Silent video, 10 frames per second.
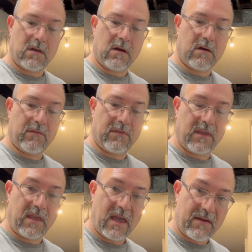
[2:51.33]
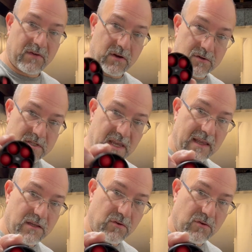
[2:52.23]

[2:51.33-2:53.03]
of the heavier 10